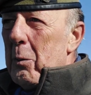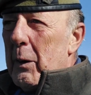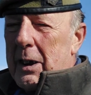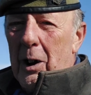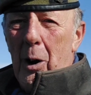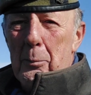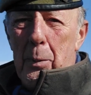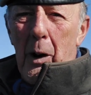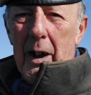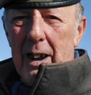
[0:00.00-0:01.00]
we can't
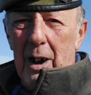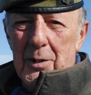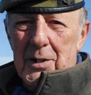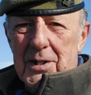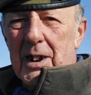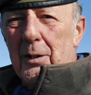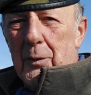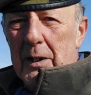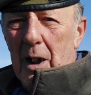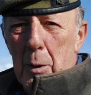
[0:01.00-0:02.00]
buy loads of stuff
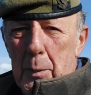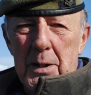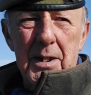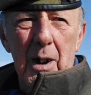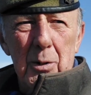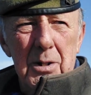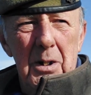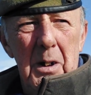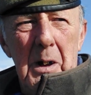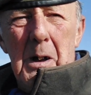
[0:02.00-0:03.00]
in and hope it sells.
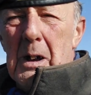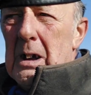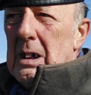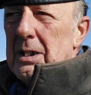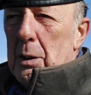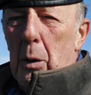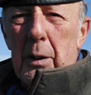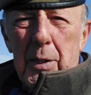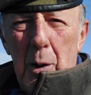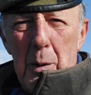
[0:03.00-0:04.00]
So what
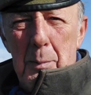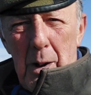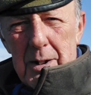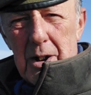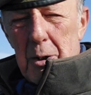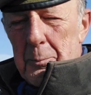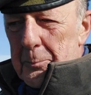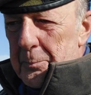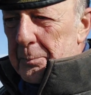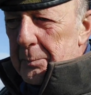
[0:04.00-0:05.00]
we thought we might do
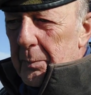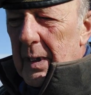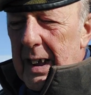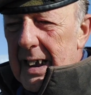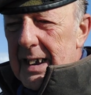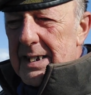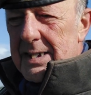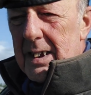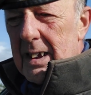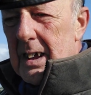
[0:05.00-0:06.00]

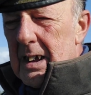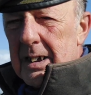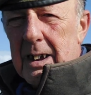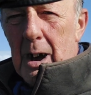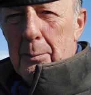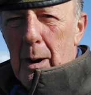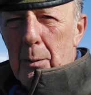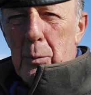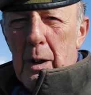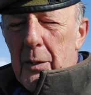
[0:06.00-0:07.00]
is come
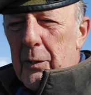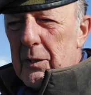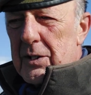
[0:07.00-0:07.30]
up with